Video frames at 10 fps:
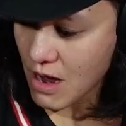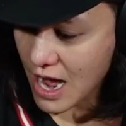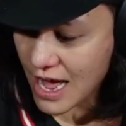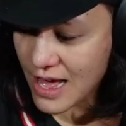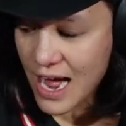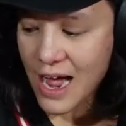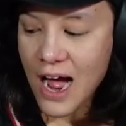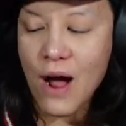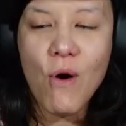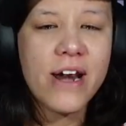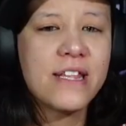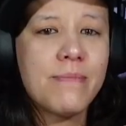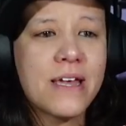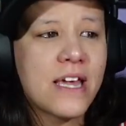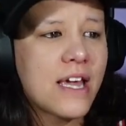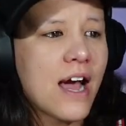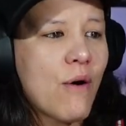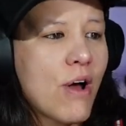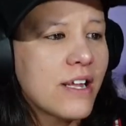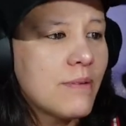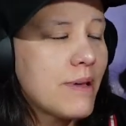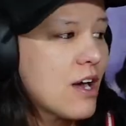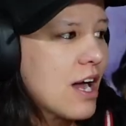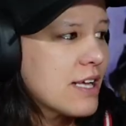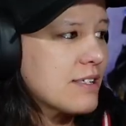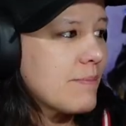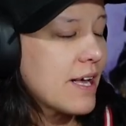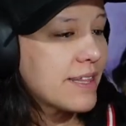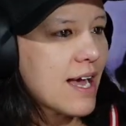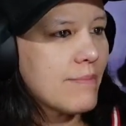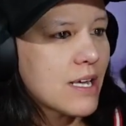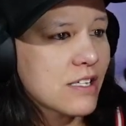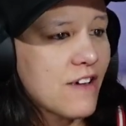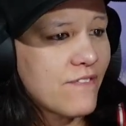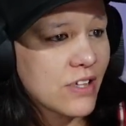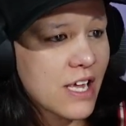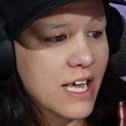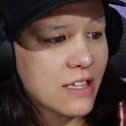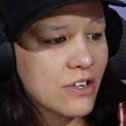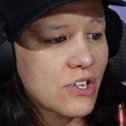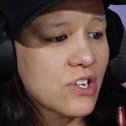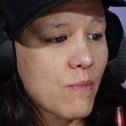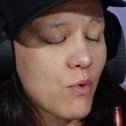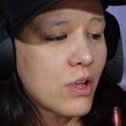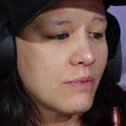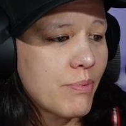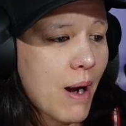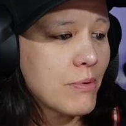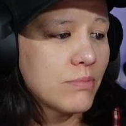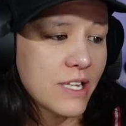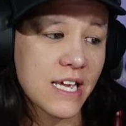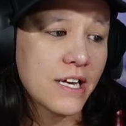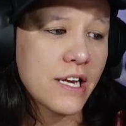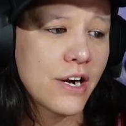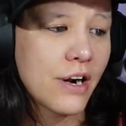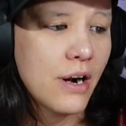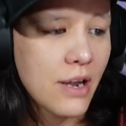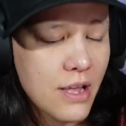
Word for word: I, I, I wanted to be I wanted to be honest about that because I feel like there's someone probably in here